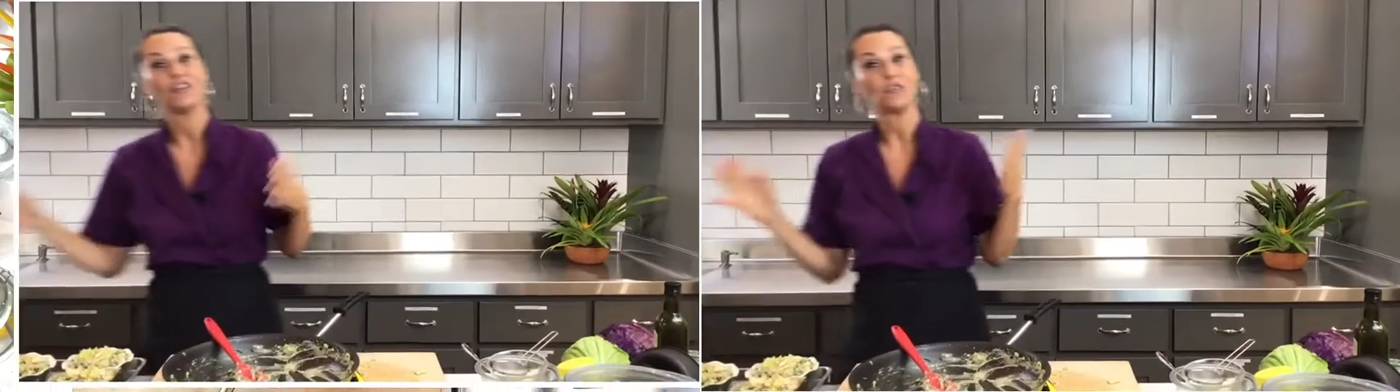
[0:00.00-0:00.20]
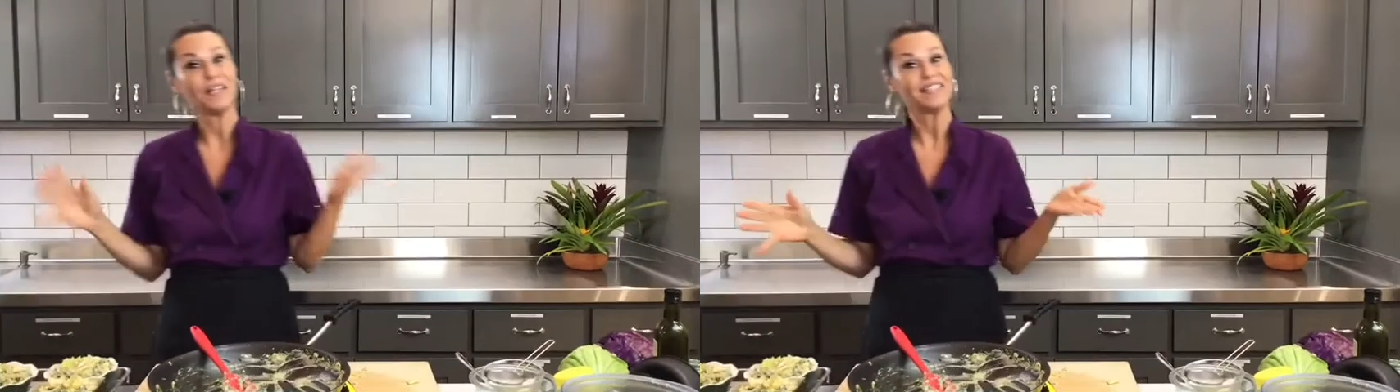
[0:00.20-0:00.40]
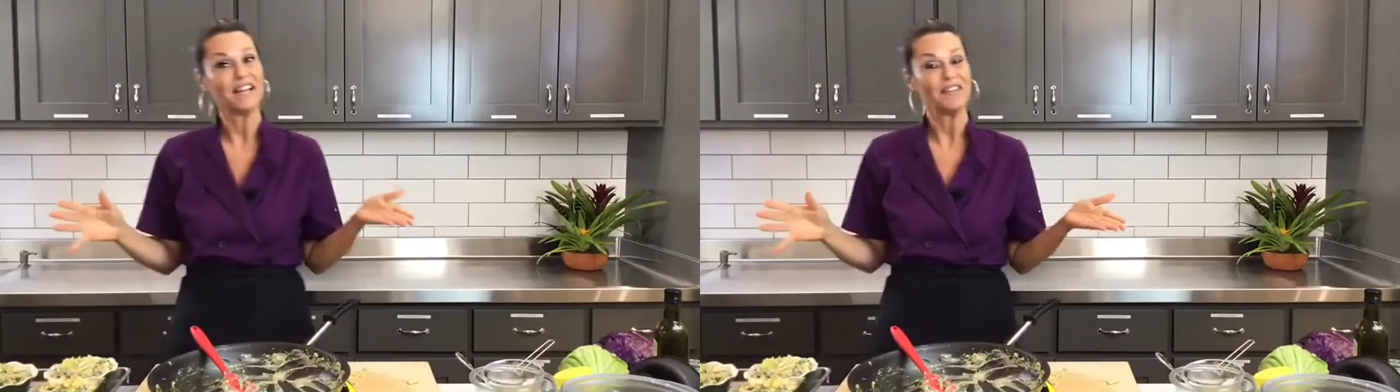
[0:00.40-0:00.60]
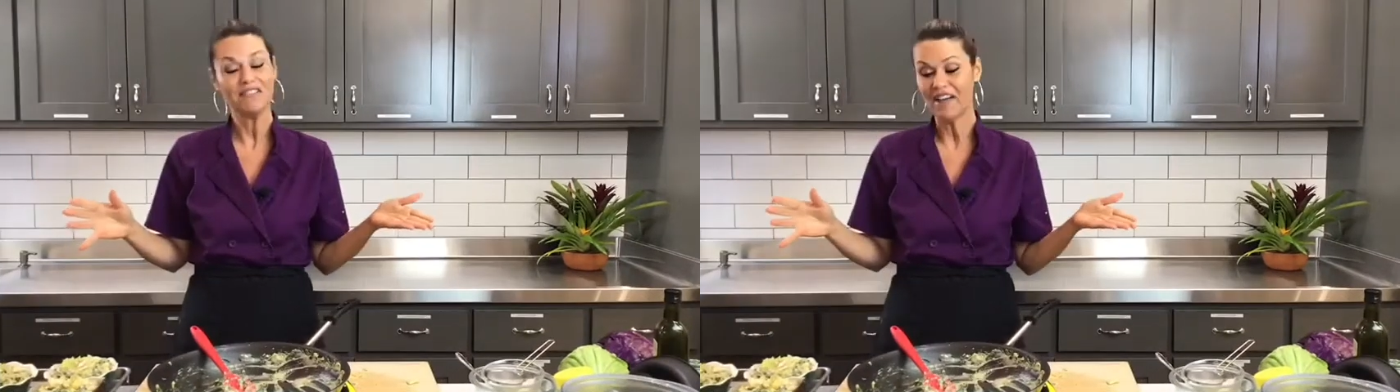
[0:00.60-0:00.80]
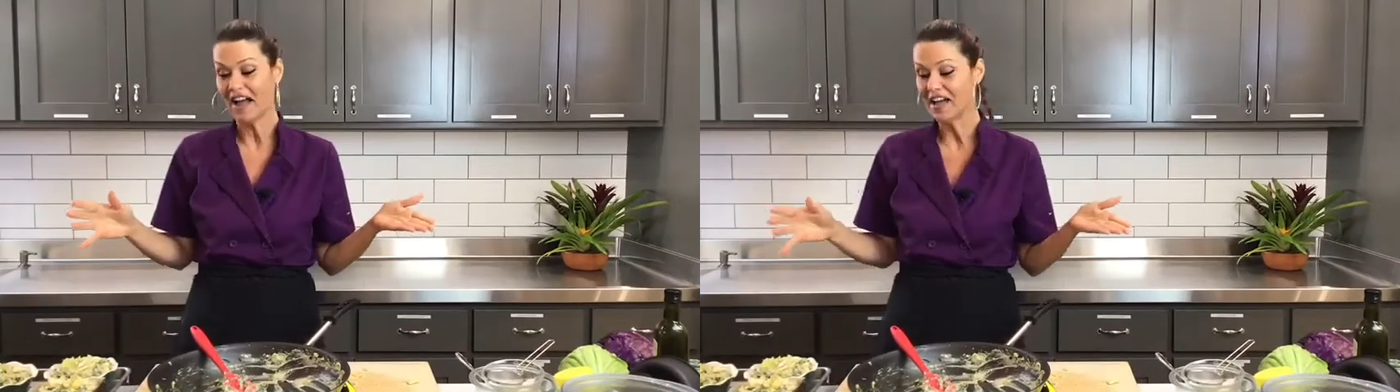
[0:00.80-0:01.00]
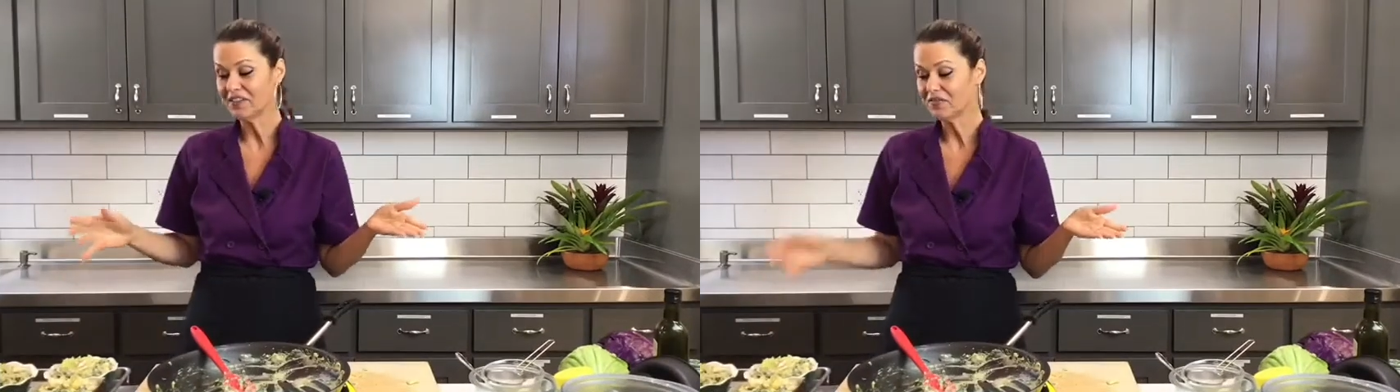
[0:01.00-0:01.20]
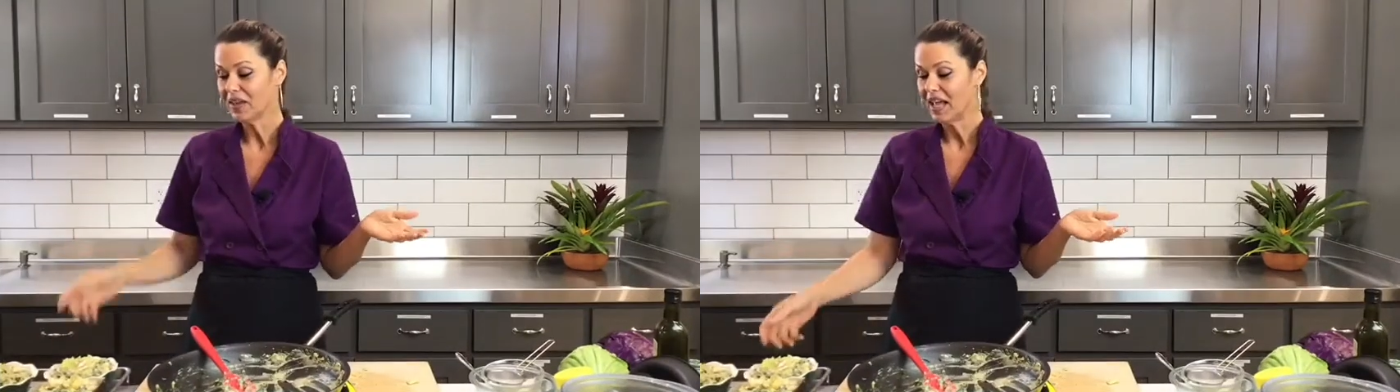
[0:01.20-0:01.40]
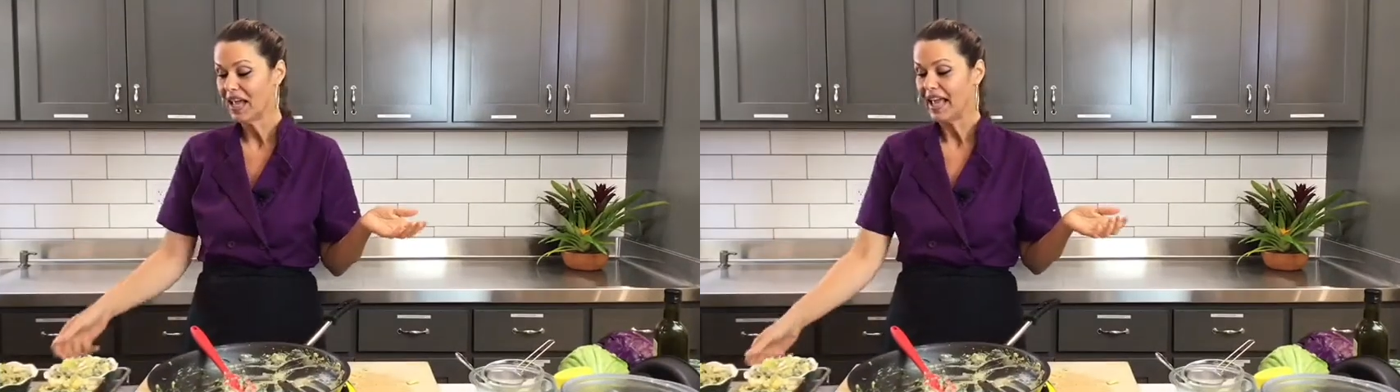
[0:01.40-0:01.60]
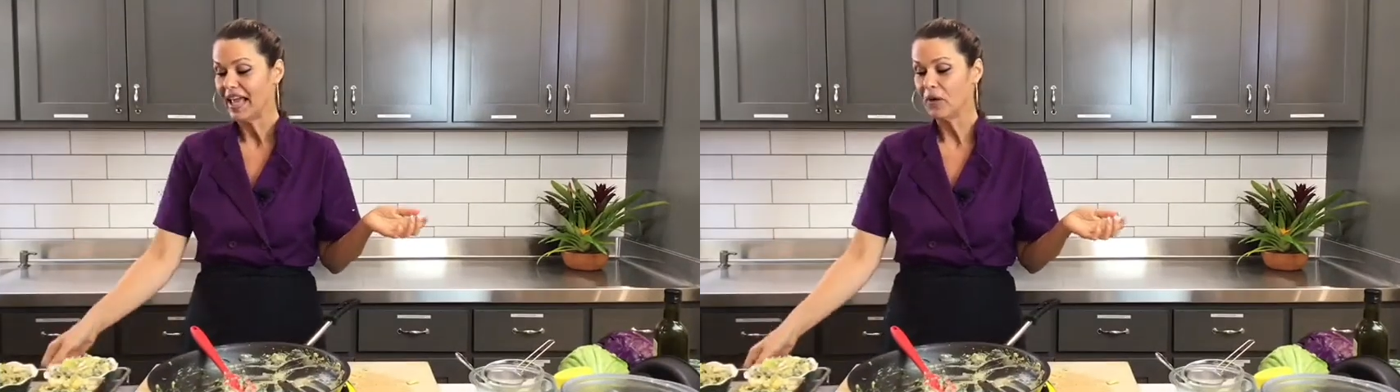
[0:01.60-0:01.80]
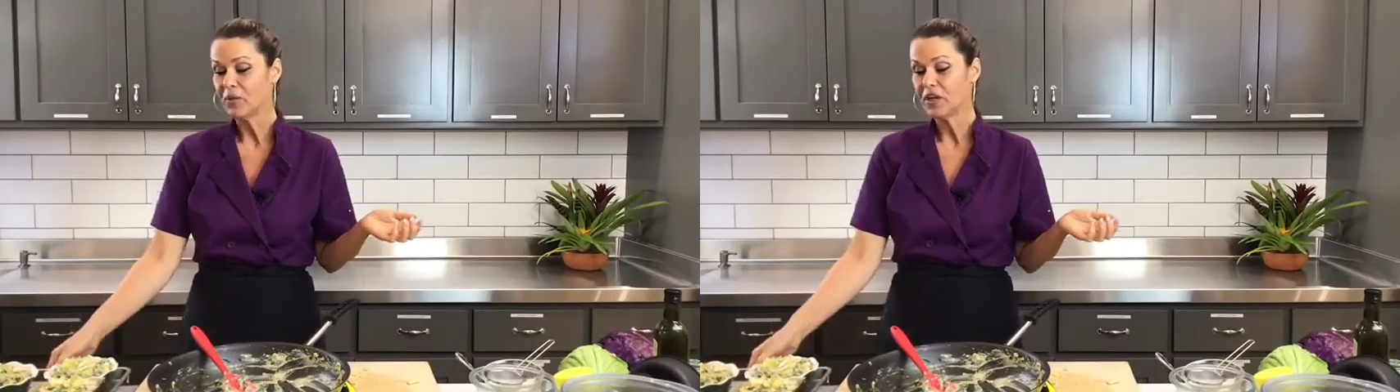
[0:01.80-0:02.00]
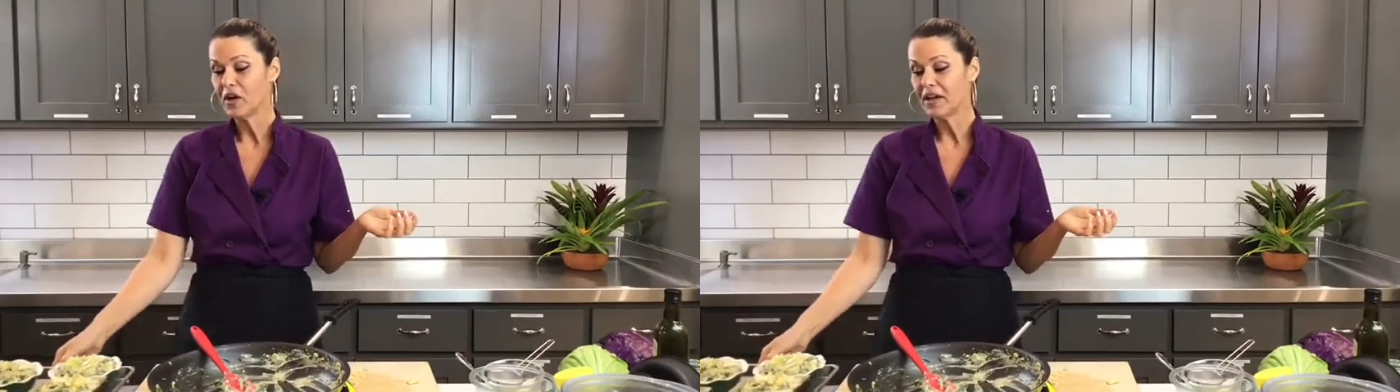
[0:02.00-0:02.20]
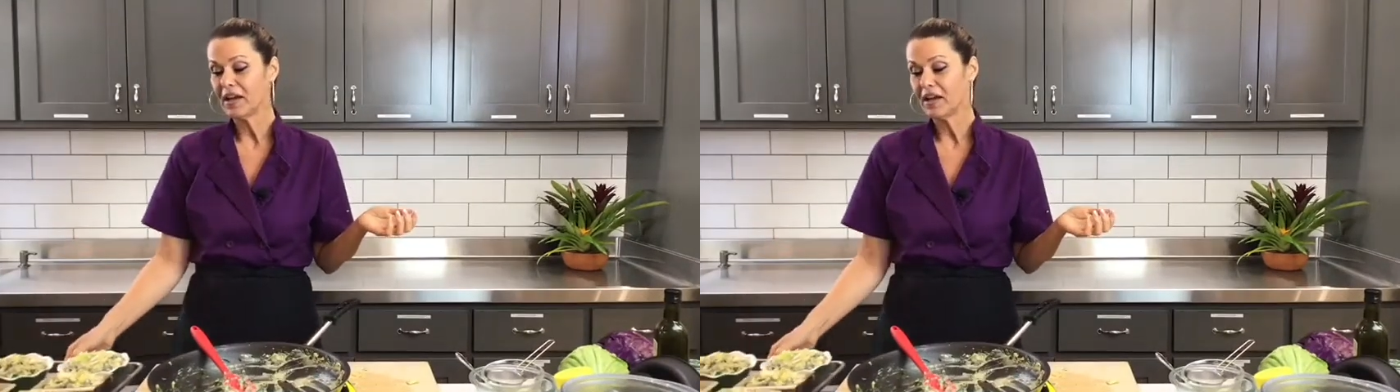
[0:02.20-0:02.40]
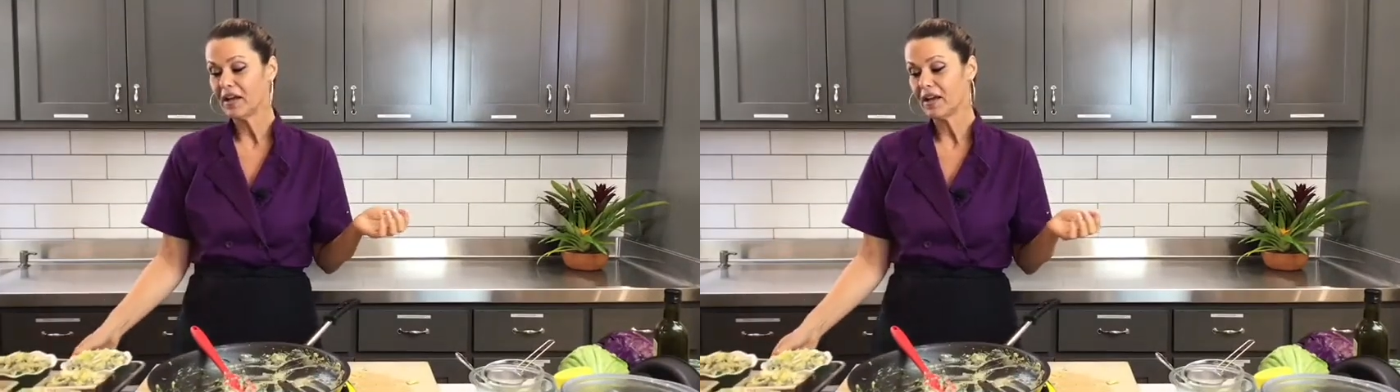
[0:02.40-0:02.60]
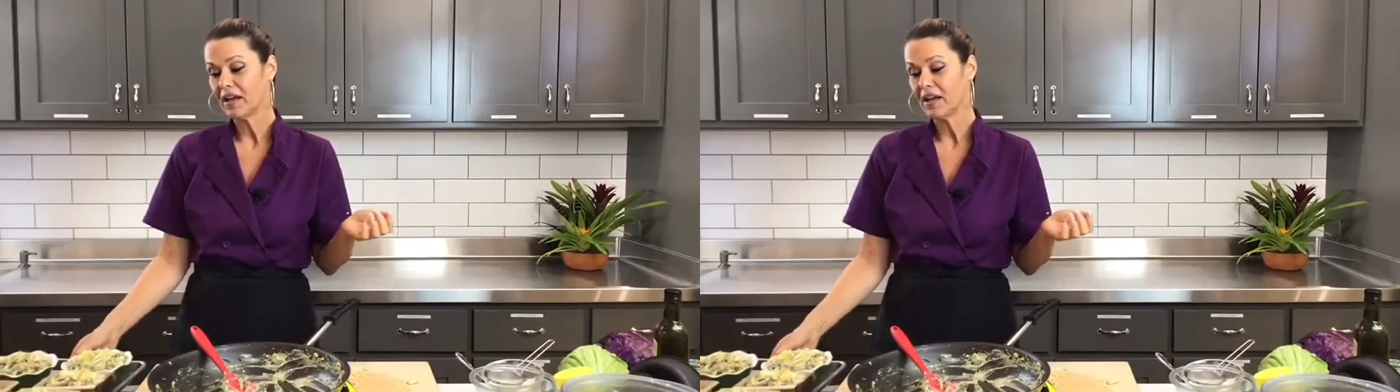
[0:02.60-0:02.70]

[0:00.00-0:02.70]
375. And we're gonna